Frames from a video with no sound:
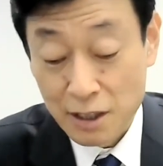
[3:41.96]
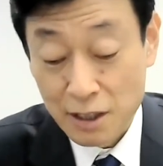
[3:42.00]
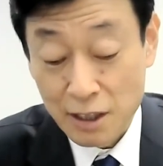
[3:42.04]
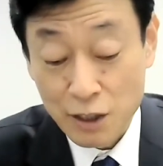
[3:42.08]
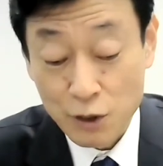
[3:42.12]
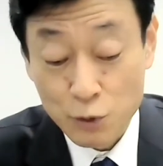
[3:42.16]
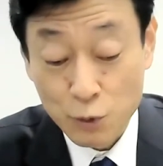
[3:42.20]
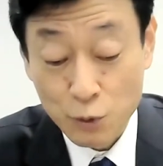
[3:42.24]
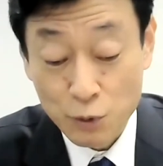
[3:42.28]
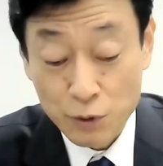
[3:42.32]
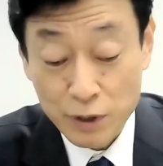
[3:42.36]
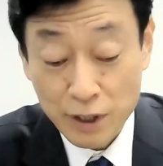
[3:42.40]

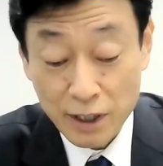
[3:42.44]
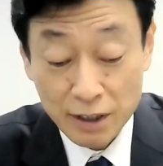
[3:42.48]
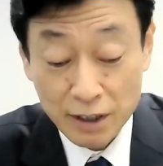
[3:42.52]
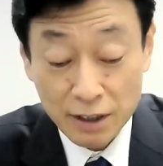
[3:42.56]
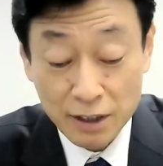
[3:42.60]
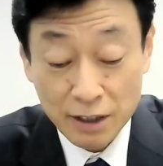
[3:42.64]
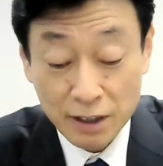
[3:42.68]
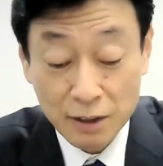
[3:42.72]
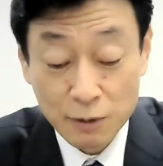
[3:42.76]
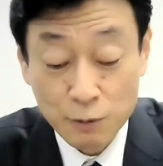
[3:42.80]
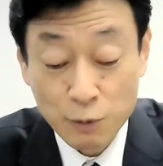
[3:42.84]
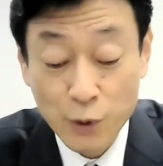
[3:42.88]

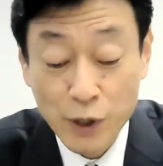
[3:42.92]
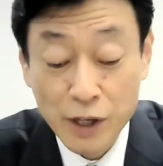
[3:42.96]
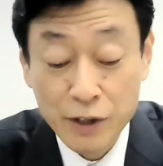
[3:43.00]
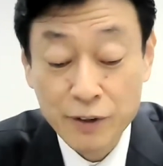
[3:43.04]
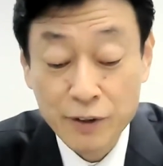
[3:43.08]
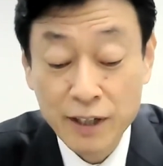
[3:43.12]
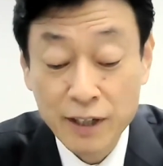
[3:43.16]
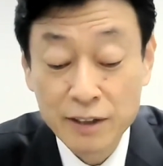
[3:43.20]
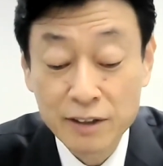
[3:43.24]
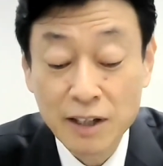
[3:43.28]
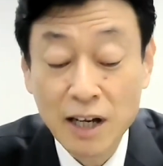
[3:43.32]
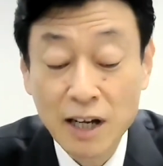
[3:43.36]
including
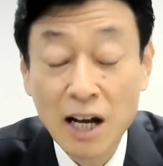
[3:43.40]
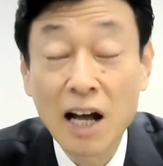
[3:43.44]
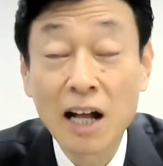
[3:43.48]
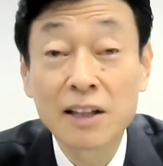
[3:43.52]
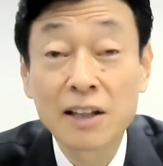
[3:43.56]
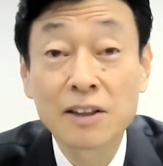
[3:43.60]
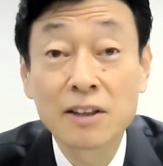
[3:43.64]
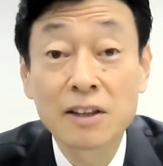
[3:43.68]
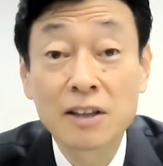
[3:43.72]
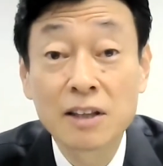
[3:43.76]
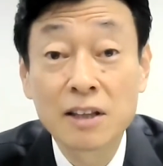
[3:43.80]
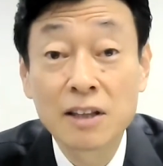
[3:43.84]
frequent
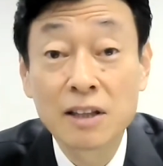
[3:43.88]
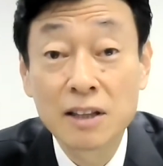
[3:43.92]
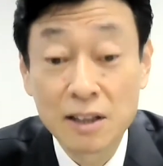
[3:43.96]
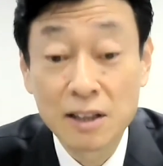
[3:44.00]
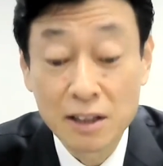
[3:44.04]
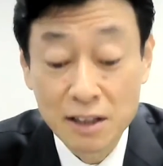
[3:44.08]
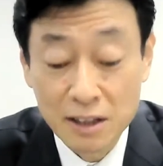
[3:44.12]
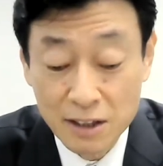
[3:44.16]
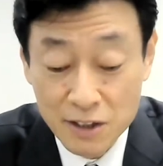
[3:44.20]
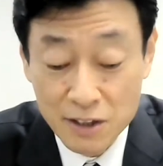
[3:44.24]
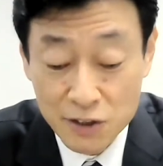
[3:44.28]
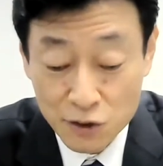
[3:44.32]
hand
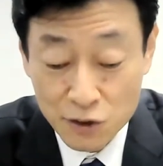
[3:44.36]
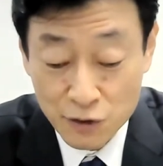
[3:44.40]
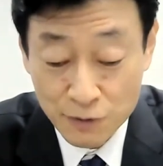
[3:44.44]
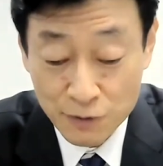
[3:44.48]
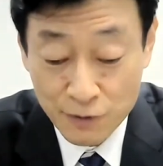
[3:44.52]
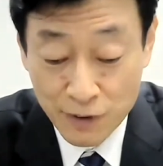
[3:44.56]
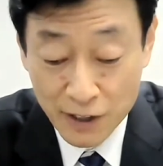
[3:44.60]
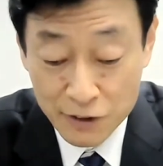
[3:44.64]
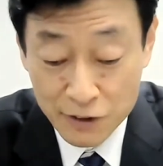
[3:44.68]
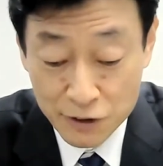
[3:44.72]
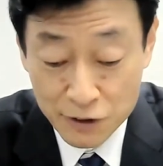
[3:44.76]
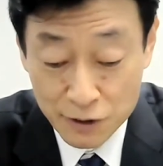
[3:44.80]

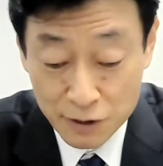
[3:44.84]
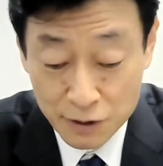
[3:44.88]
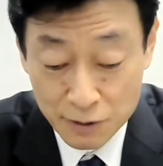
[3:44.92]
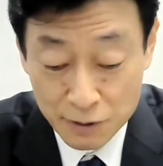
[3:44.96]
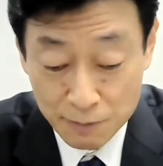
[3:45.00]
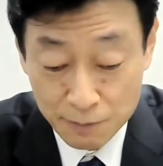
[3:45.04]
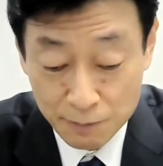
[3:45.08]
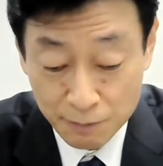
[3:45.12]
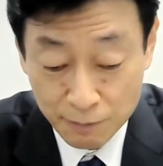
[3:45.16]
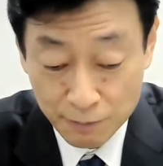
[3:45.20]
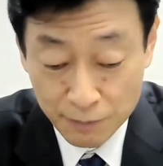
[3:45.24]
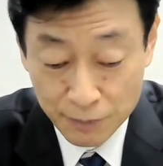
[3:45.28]
disinfection.
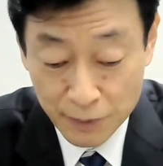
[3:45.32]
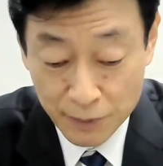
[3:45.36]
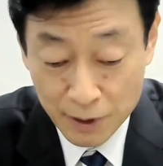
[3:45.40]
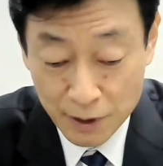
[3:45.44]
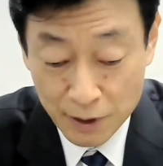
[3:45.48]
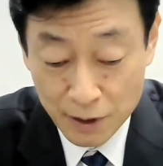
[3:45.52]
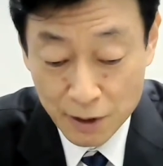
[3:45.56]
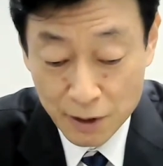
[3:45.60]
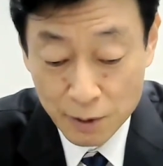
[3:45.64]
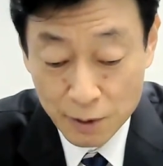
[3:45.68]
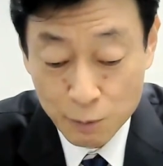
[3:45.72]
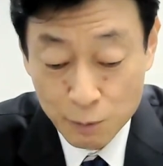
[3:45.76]

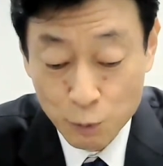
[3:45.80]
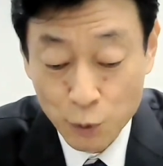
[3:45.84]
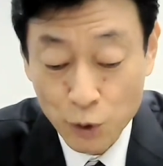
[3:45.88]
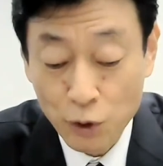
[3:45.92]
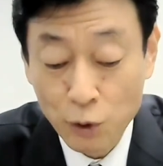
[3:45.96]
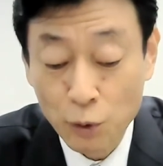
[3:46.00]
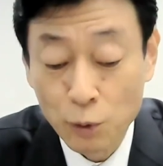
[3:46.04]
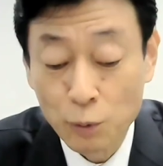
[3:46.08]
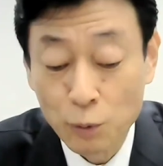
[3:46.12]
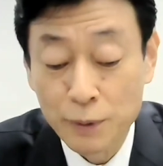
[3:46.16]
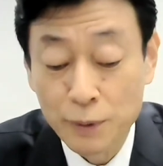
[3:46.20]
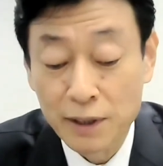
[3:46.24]

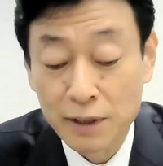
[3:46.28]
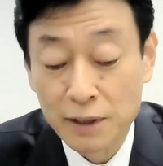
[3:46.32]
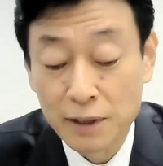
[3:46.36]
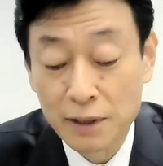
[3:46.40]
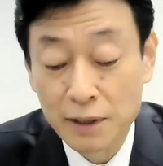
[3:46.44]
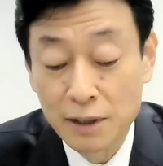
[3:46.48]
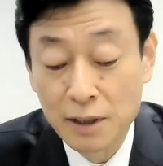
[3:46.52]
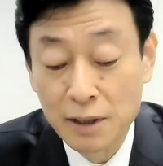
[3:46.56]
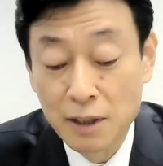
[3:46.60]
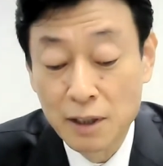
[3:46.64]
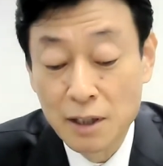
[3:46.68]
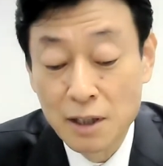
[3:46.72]
Moreover,
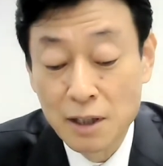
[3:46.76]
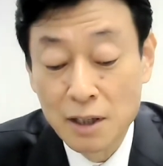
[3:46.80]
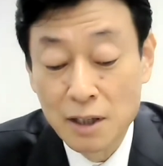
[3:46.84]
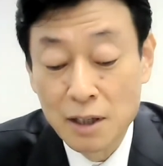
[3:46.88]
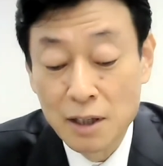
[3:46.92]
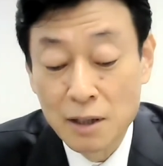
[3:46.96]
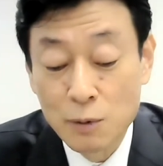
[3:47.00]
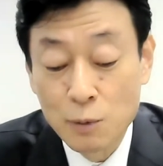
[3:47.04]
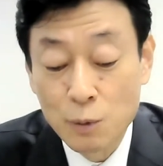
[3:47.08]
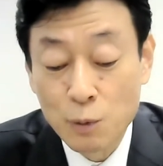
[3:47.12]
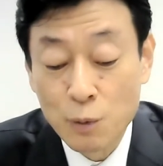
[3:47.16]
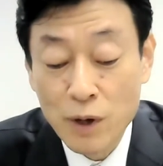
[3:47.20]

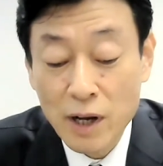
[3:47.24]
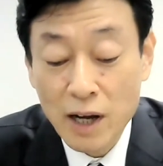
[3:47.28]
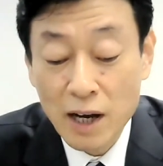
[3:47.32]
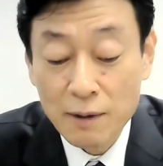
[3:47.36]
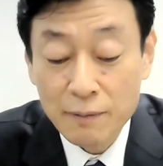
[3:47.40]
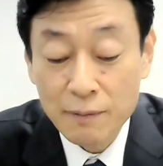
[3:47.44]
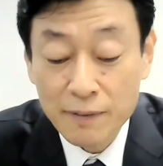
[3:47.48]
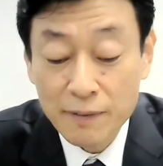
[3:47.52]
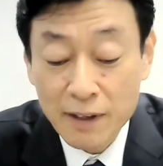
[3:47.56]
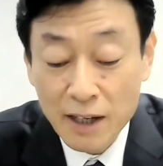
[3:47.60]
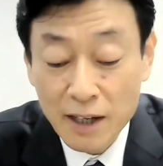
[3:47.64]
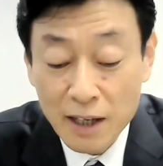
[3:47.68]
we
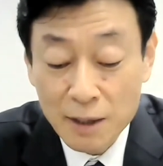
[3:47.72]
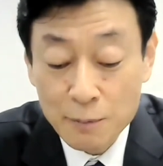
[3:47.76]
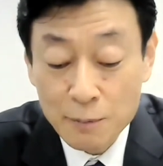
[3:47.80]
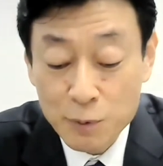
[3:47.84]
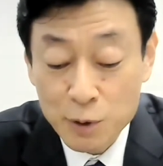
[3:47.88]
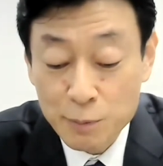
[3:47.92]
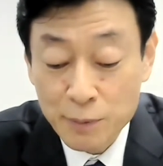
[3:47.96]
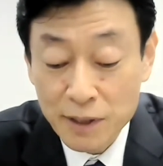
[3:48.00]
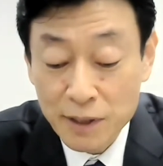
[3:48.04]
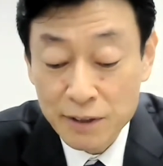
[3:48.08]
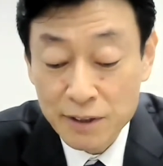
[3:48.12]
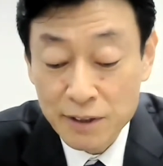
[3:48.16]
have
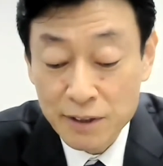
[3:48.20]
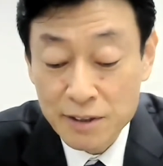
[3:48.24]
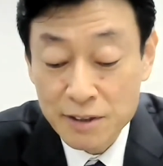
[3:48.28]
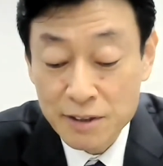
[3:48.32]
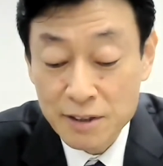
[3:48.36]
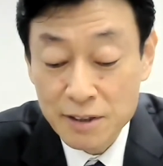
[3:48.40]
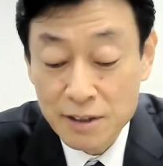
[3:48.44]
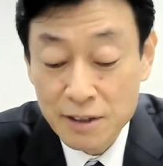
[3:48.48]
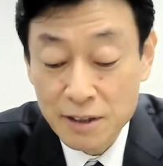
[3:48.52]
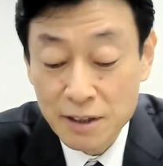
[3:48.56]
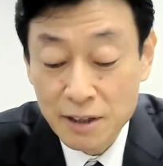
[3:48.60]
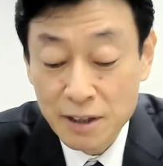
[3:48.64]
implemented
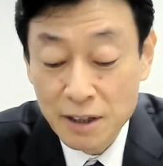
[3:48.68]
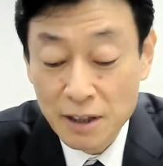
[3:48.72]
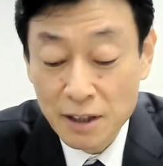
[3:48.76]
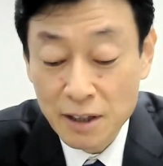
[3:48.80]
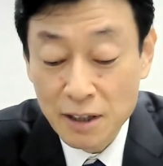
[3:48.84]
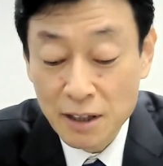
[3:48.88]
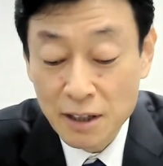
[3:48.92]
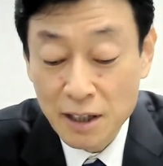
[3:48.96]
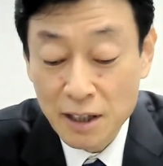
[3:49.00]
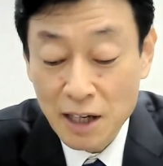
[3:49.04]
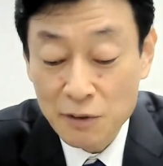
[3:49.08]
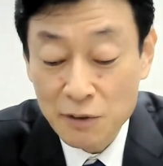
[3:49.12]

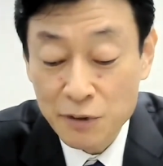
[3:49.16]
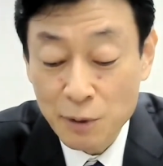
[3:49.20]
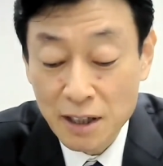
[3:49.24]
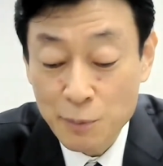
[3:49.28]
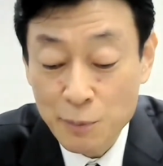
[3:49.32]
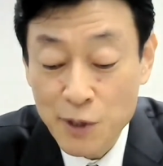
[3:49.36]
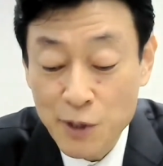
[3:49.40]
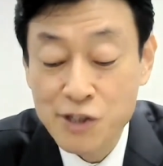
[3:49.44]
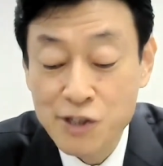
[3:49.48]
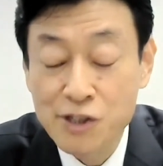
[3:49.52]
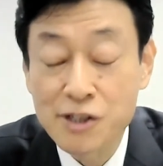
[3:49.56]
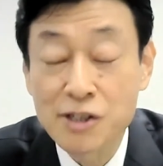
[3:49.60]

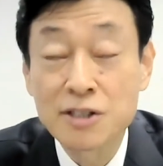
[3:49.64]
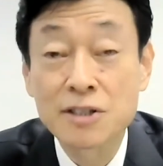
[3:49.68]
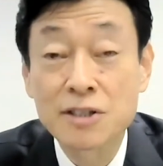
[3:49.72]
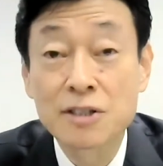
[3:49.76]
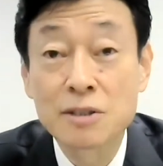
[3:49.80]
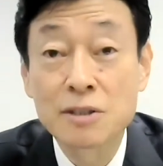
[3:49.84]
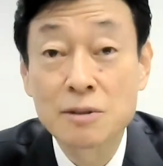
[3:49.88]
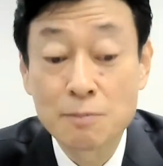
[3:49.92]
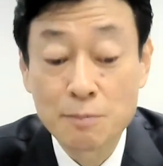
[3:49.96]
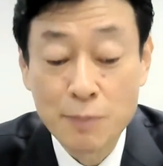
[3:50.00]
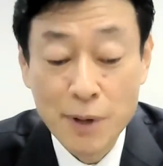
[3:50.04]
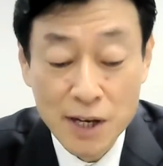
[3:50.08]

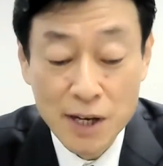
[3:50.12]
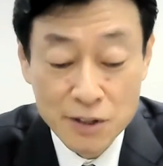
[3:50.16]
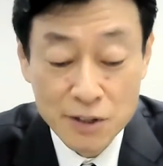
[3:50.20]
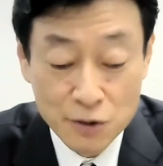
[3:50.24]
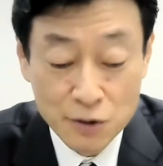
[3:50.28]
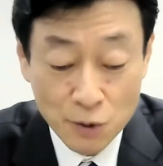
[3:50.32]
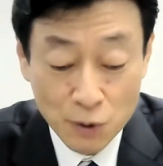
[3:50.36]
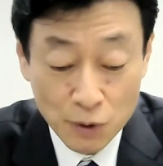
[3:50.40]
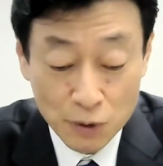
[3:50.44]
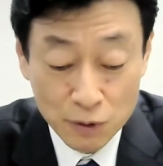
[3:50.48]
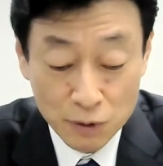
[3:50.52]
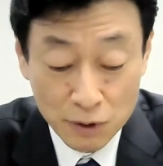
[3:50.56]
countermeasures
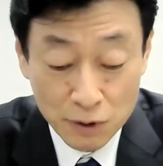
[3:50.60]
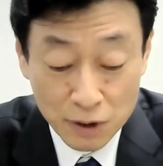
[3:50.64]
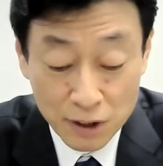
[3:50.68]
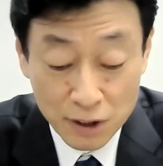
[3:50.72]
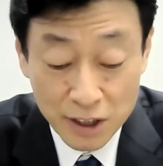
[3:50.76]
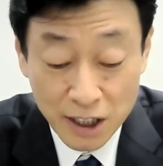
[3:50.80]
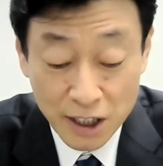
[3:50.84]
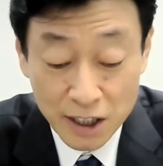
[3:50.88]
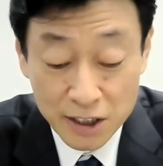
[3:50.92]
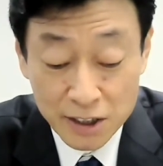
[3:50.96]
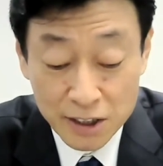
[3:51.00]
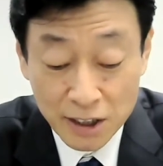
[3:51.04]
based on
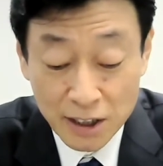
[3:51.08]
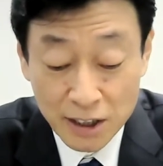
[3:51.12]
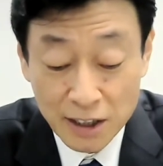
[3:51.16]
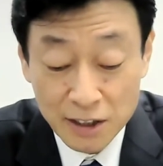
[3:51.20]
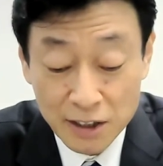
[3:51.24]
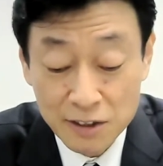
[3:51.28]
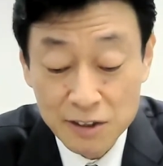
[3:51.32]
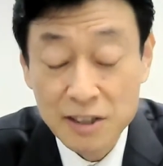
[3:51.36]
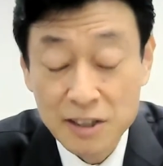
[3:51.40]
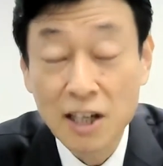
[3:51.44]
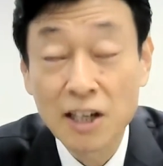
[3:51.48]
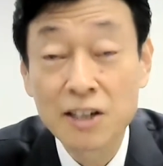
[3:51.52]
data
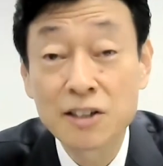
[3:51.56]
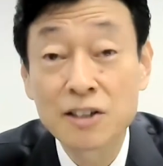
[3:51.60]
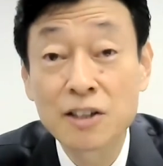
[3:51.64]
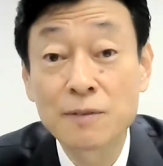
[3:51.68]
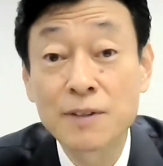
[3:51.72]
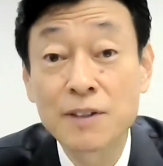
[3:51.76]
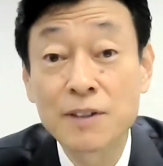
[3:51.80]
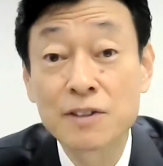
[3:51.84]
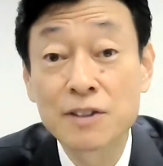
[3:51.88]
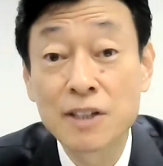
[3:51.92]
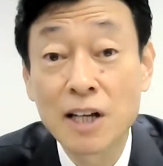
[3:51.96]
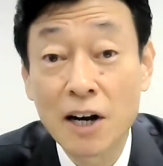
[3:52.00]
and
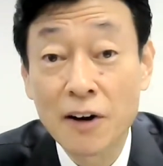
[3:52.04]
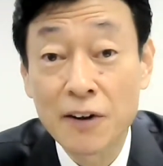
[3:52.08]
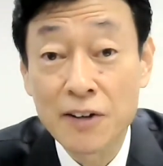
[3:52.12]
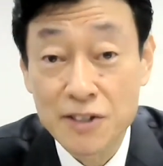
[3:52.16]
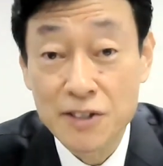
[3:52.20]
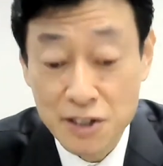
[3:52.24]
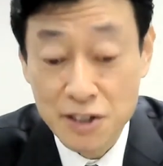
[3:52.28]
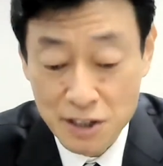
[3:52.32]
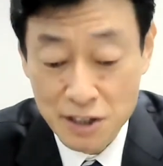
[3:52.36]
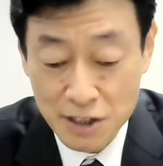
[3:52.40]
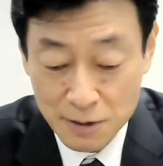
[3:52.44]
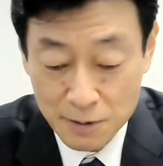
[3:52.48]
scientific
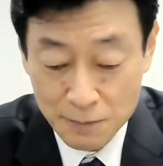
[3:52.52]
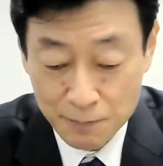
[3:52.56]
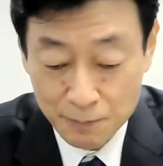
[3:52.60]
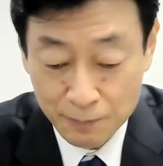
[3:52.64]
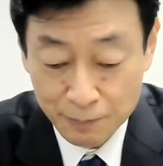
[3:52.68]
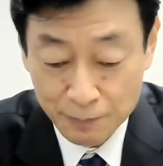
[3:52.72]
knowledge.